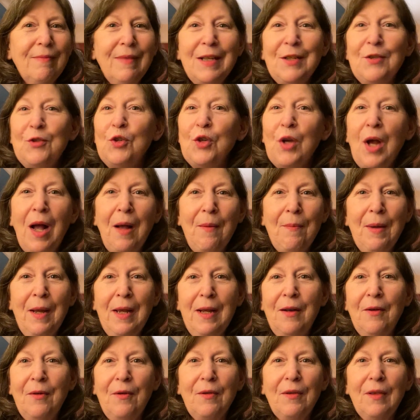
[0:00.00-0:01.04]
a job I
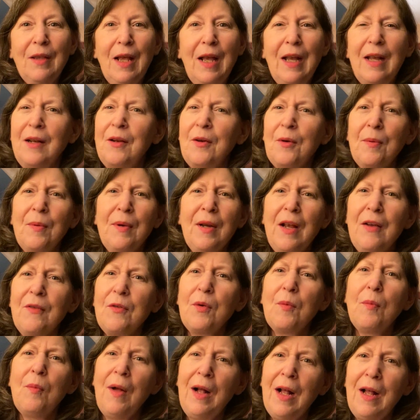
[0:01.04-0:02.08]
don't like or
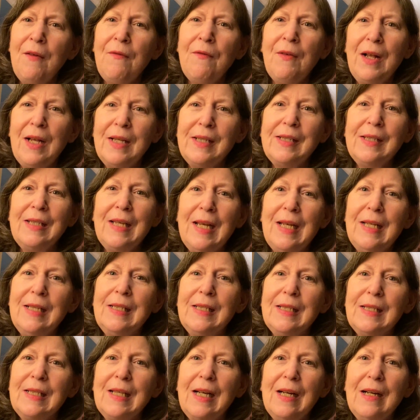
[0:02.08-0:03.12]
whatever? Why have I stayed
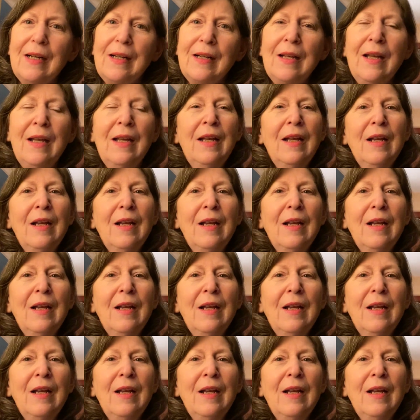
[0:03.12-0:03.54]
stuck?